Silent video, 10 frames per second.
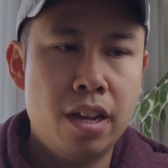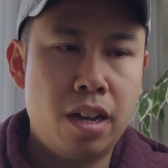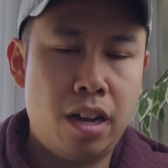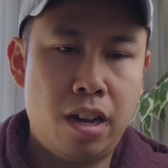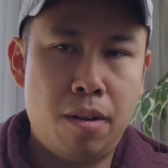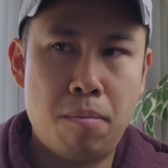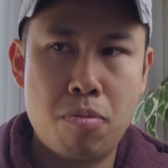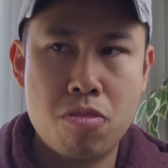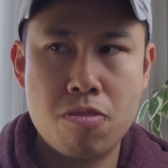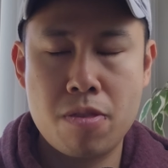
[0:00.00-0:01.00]

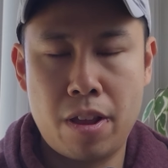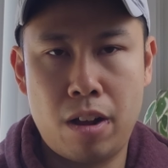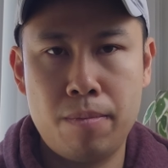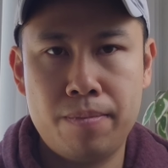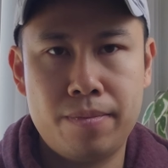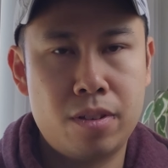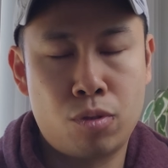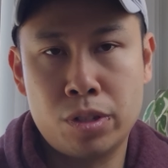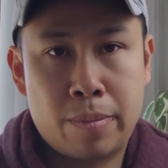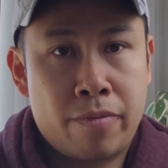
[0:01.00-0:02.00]

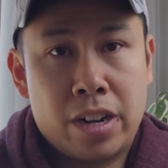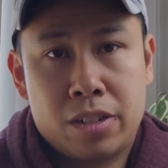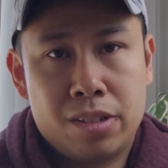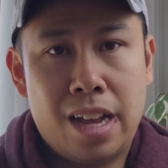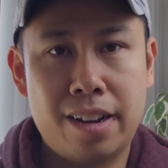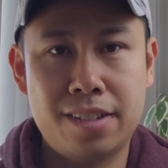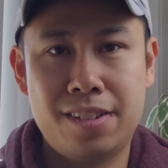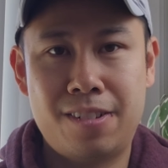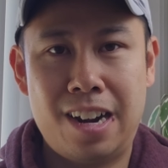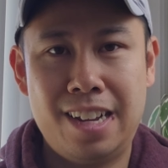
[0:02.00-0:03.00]
real estate professional
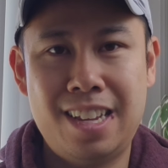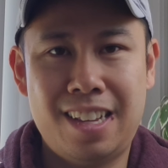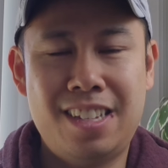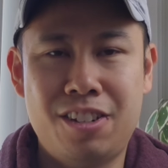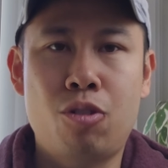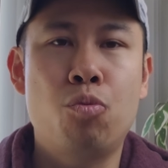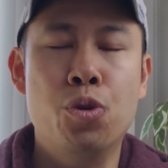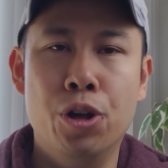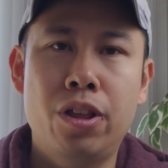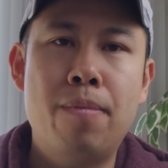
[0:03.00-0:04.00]
status, right? To
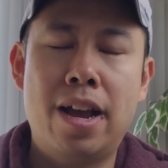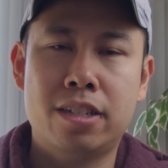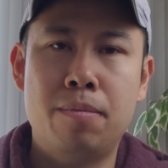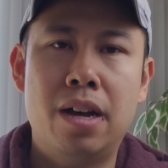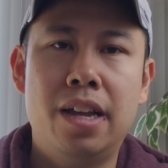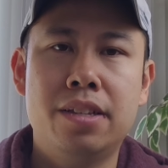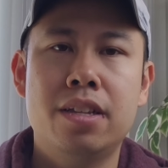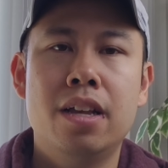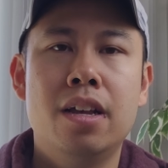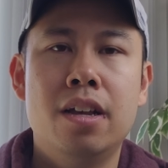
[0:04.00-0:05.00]
really
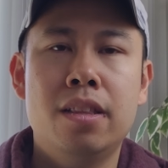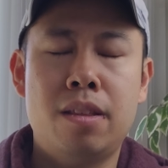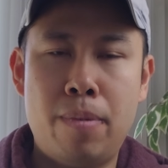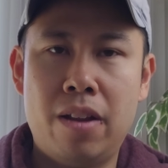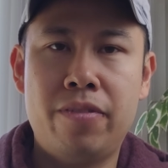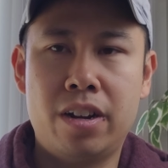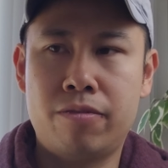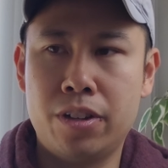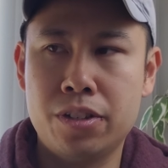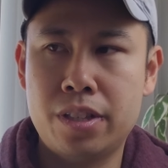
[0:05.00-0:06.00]
maximize the benefit
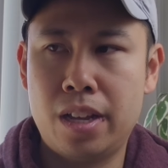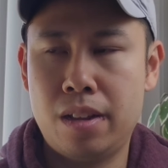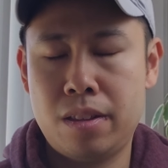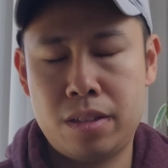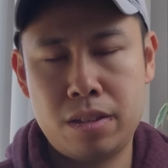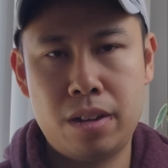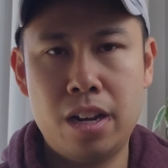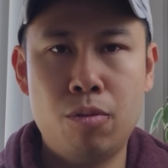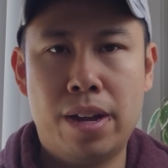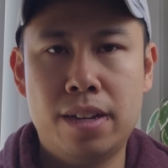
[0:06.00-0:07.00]
of real estate. So
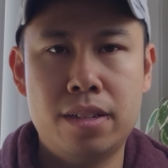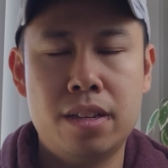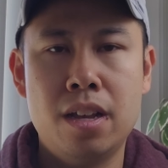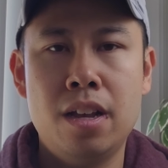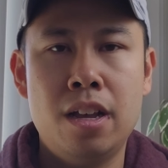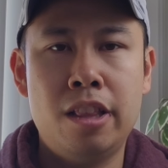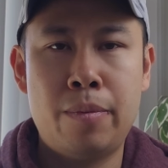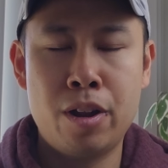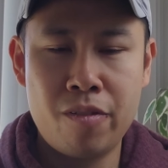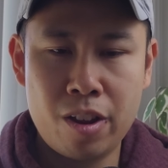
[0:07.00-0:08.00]
anyways,
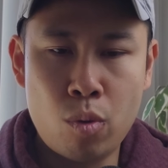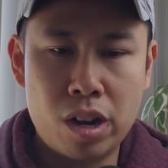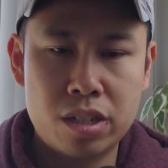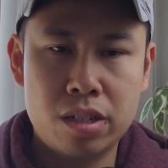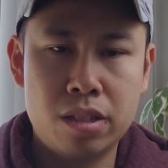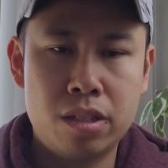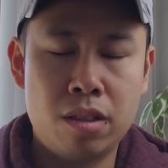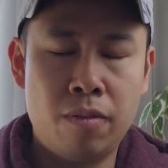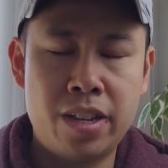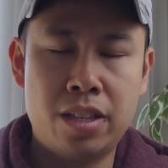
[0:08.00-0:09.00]
let me know if you have any questions.
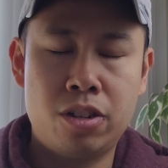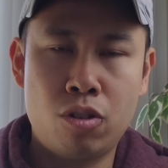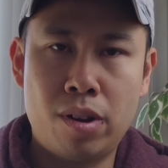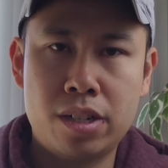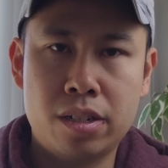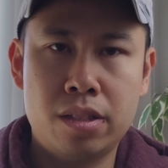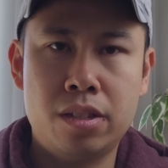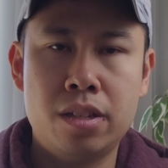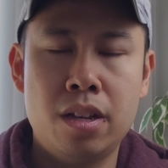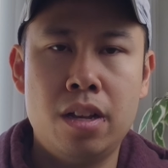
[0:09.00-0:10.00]
Love to answer your
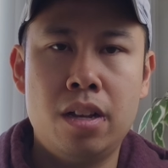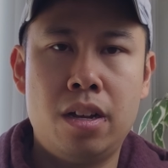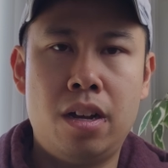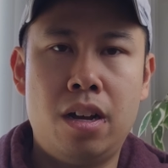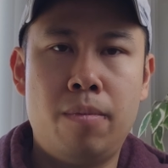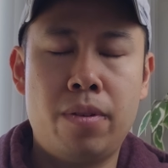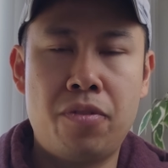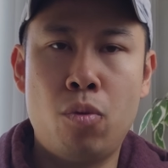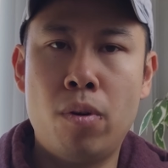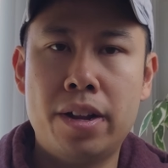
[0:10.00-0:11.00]
questions.
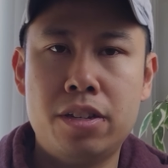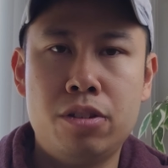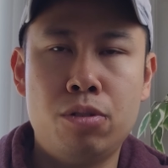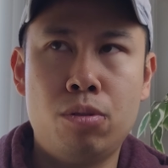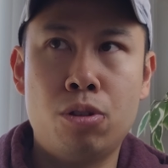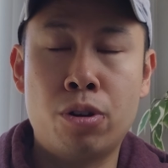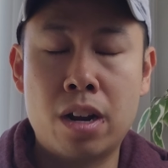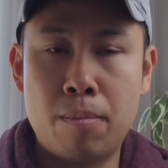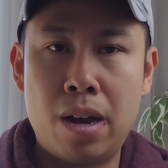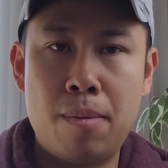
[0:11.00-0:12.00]
If you want to learn
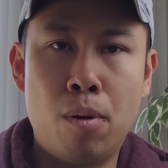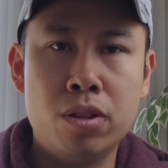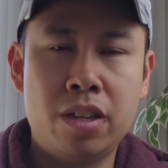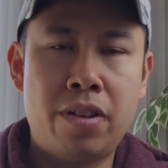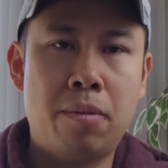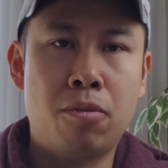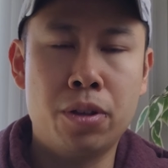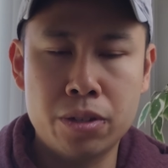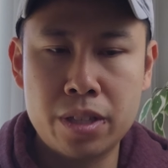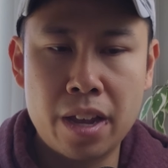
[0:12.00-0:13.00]
how to buy multifamily
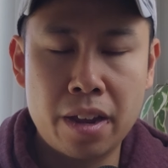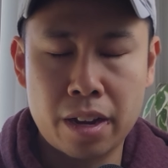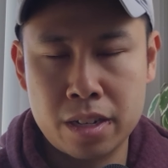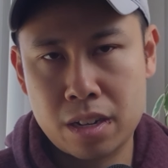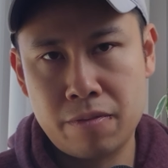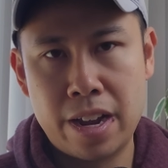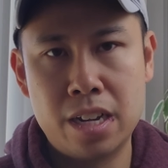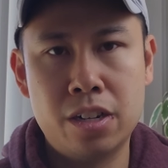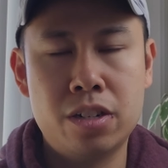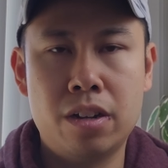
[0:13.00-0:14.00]
real estate and take
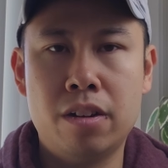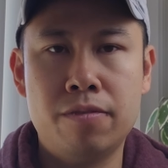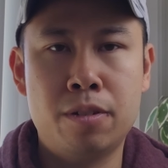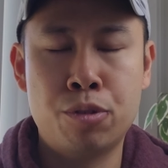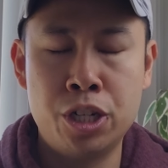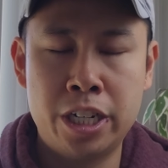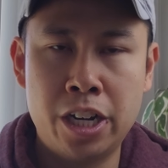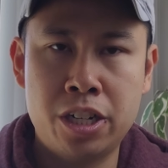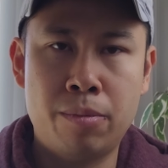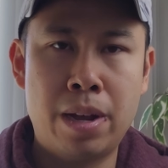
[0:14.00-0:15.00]
advantage of
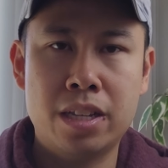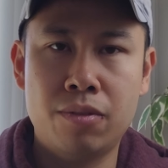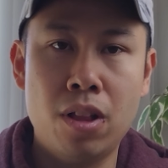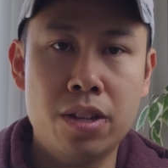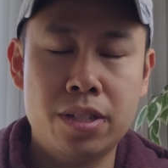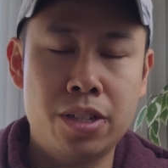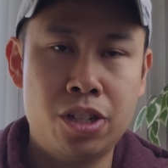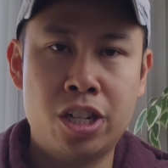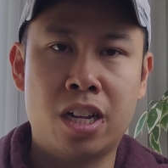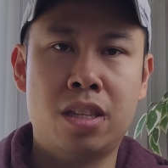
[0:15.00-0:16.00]
depreciation and passive
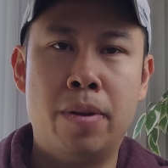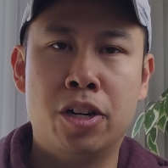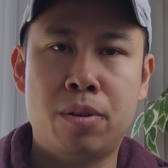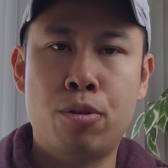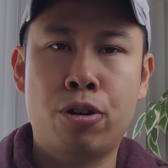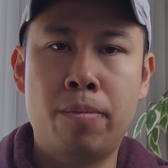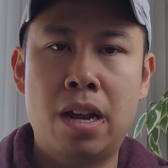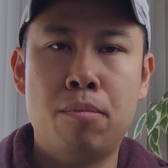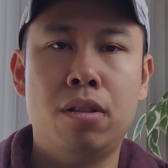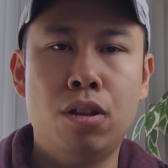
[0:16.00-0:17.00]
losses, check out the mentorship program
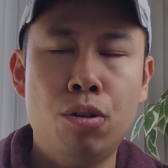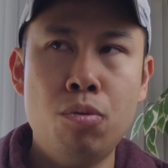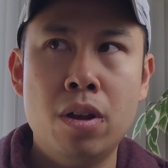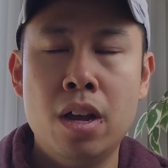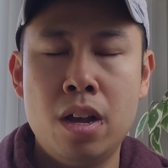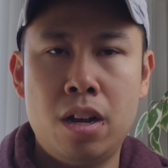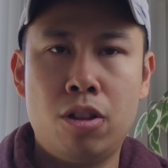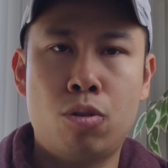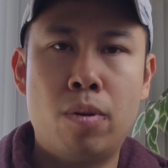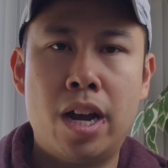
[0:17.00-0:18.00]
down below.
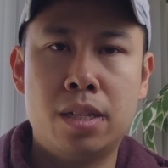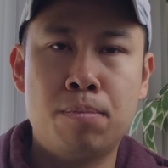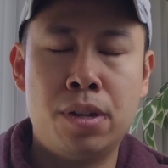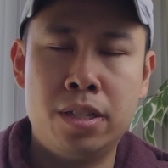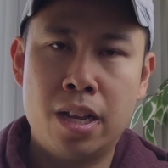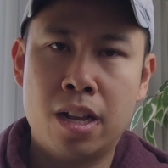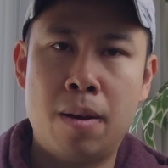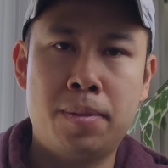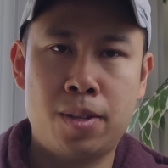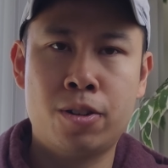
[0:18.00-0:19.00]
Otherwise, please like,
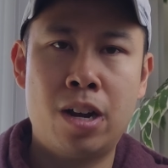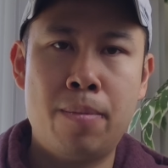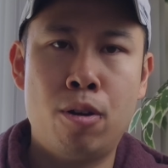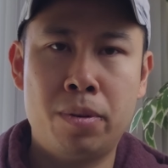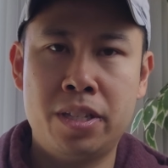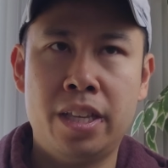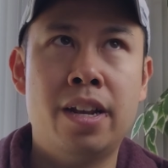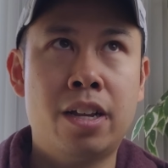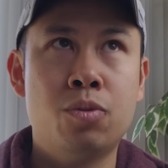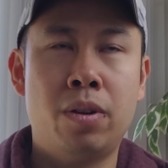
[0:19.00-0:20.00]
comment, subscribe, and hope to see you
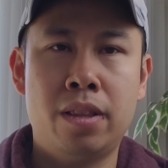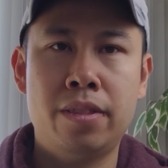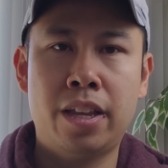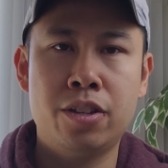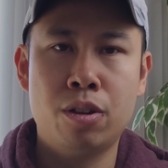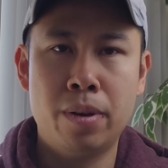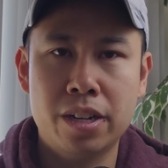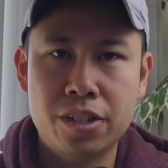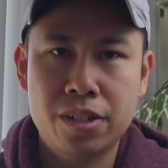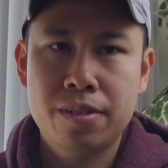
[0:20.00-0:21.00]
in the next one. Thank you so
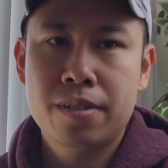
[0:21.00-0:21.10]
much.